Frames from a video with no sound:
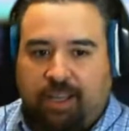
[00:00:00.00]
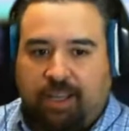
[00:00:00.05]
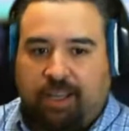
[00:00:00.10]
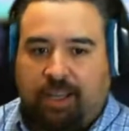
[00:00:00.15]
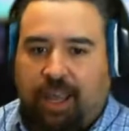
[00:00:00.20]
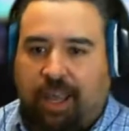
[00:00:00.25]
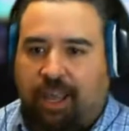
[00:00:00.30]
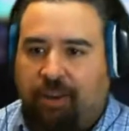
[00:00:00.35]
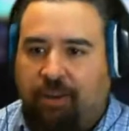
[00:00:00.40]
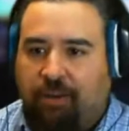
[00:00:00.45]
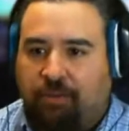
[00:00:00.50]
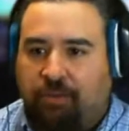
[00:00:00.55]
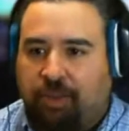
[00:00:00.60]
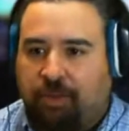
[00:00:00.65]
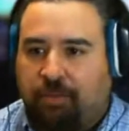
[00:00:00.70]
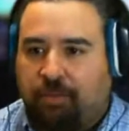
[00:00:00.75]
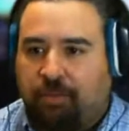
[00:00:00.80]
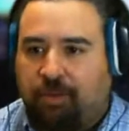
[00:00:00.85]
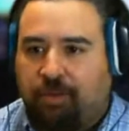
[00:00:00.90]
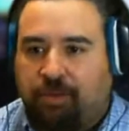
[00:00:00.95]
I know
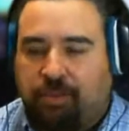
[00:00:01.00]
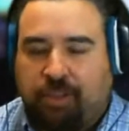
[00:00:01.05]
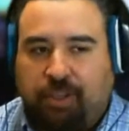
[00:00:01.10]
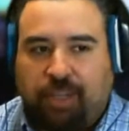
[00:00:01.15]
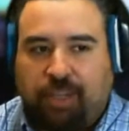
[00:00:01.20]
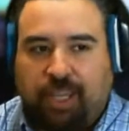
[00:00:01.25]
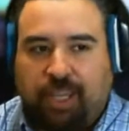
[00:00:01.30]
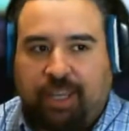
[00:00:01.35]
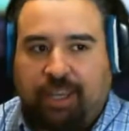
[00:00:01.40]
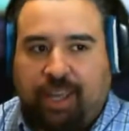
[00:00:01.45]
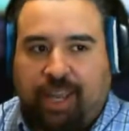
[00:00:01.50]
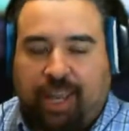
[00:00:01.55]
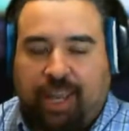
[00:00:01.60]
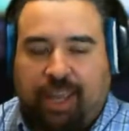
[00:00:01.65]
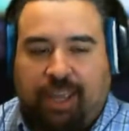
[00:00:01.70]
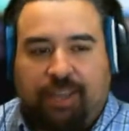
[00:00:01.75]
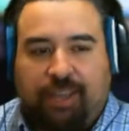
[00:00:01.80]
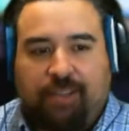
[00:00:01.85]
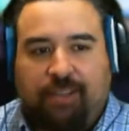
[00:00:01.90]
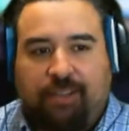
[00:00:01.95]
someone who took it,
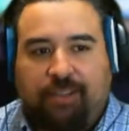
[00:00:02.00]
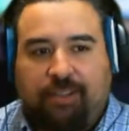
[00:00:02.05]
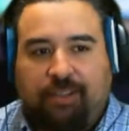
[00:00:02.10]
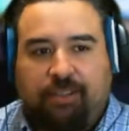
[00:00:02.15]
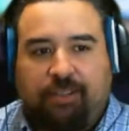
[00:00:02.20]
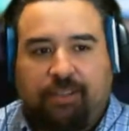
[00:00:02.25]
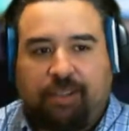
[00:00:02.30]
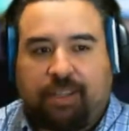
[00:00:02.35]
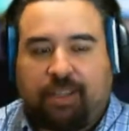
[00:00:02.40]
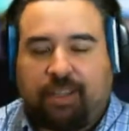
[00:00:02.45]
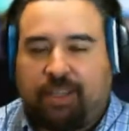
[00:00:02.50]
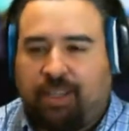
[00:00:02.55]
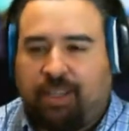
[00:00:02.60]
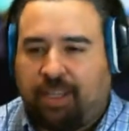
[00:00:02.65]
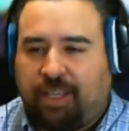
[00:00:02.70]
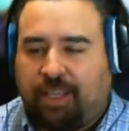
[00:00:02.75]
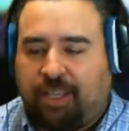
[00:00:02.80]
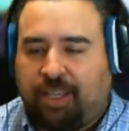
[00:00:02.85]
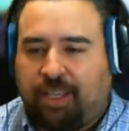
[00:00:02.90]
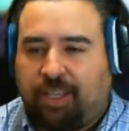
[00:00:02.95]
and I
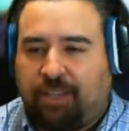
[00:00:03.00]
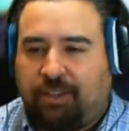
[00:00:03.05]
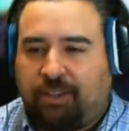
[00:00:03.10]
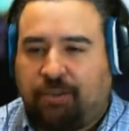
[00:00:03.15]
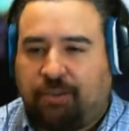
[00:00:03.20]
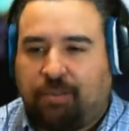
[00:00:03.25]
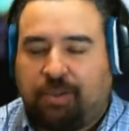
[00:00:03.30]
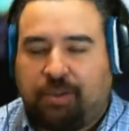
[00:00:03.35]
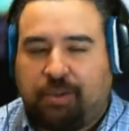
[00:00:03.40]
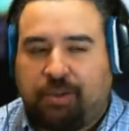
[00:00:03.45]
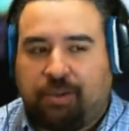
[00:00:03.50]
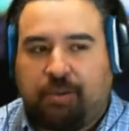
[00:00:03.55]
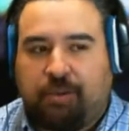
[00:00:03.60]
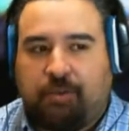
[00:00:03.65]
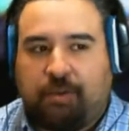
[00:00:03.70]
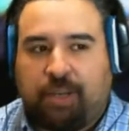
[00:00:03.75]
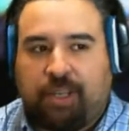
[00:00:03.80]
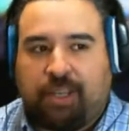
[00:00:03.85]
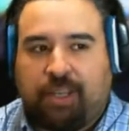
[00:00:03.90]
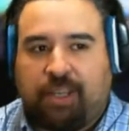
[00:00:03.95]
think he took the
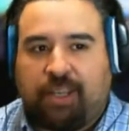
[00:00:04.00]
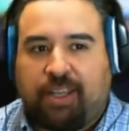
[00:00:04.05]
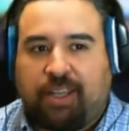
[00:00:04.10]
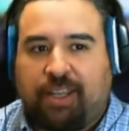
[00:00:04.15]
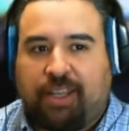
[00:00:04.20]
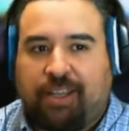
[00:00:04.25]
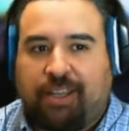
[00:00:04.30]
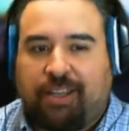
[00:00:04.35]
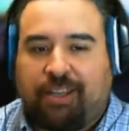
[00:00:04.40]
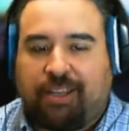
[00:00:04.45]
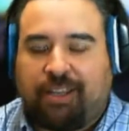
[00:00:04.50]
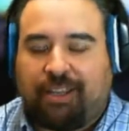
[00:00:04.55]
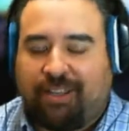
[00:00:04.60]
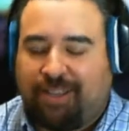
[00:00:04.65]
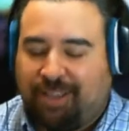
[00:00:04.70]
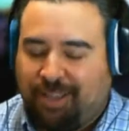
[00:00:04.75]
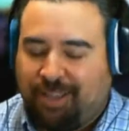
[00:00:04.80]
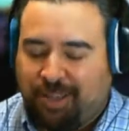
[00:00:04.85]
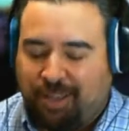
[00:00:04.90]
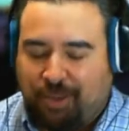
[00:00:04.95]
Moderna one.
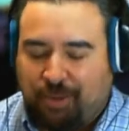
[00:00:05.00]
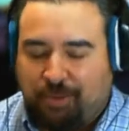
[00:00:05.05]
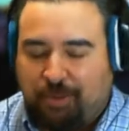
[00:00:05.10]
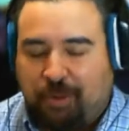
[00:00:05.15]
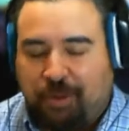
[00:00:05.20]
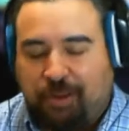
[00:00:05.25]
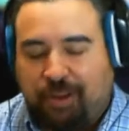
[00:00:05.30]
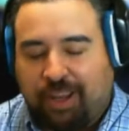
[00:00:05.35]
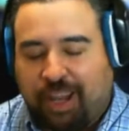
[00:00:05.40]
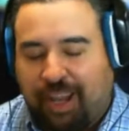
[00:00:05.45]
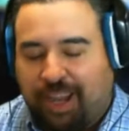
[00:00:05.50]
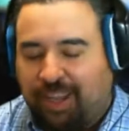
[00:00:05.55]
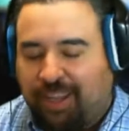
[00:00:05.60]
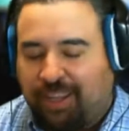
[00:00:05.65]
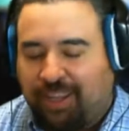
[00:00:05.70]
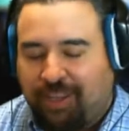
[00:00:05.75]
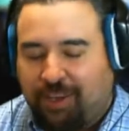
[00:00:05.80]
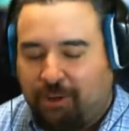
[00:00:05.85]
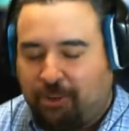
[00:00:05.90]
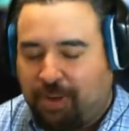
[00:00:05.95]
Poor
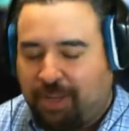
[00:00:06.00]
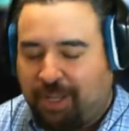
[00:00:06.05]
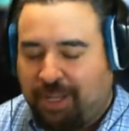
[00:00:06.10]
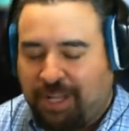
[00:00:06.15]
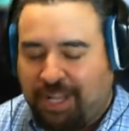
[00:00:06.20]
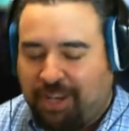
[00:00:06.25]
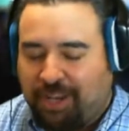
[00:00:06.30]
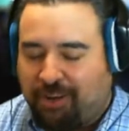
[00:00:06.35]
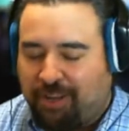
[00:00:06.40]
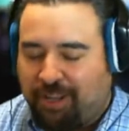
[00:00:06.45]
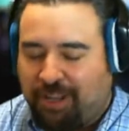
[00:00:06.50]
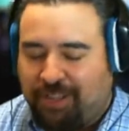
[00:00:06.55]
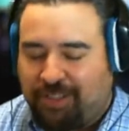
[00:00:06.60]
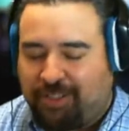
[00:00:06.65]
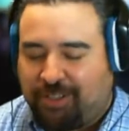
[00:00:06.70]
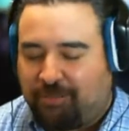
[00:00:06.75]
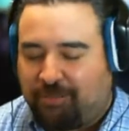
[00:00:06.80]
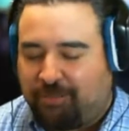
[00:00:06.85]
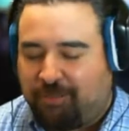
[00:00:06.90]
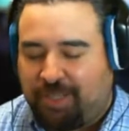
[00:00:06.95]
guy. A week later, he
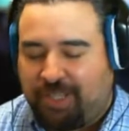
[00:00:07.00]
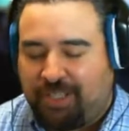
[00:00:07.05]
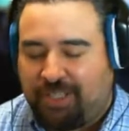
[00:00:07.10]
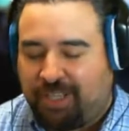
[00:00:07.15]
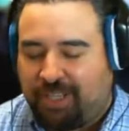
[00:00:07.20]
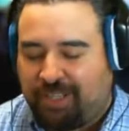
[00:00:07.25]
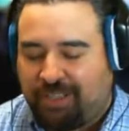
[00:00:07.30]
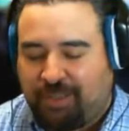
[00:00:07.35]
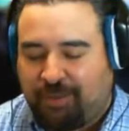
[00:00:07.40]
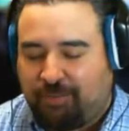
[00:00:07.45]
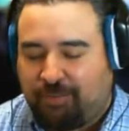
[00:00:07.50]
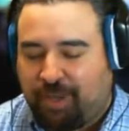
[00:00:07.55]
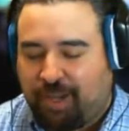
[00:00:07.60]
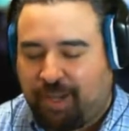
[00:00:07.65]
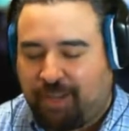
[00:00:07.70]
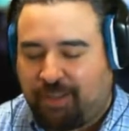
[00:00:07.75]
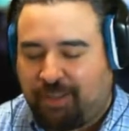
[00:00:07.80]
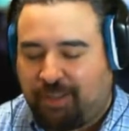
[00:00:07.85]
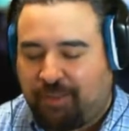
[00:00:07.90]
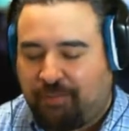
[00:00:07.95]
ended up being tested
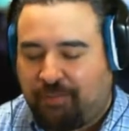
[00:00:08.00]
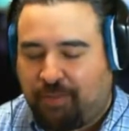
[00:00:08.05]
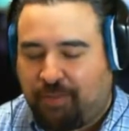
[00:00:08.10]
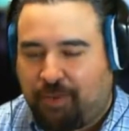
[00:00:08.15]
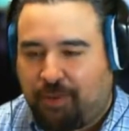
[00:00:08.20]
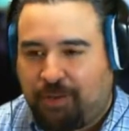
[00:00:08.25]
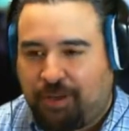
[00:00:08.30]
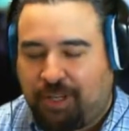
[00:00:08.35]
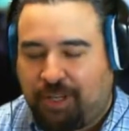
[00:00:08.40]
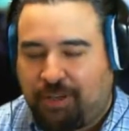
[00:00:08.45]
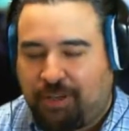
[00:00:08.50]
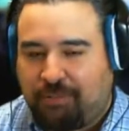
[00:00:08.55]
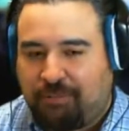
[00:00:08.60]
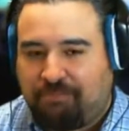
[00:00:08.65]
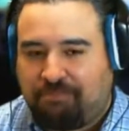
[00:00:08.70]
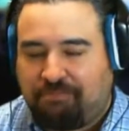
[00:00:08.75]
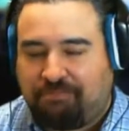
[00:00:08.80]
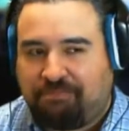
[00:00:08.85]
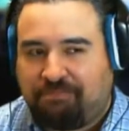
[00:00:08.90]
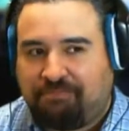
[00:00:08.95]
positive
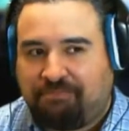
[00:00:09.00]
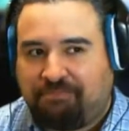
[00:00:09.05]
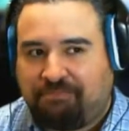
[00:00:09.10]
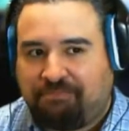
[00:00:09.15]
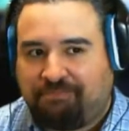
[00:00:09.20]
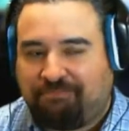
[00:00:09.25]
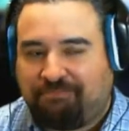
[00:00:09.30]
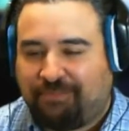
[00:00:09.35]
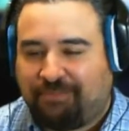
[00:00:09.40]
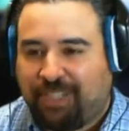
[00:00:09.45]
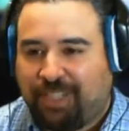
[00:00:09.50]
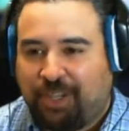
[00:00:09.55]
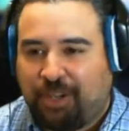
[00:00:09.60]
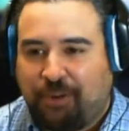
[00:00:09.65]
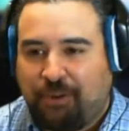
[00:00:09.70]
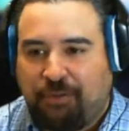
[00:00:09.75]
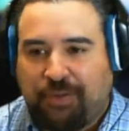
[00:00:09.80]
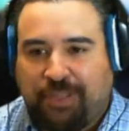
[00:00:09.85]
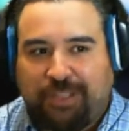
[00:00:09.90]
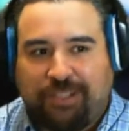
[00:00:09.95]
for
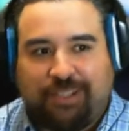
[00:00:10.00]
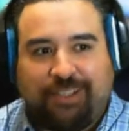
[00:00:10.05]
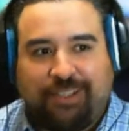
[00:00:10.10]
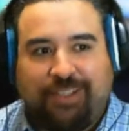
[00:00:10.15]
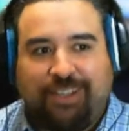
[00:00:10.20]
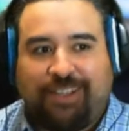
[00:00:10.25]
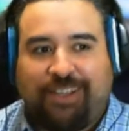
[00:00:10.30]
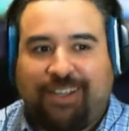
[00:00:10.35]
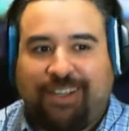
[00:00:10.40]
COVID.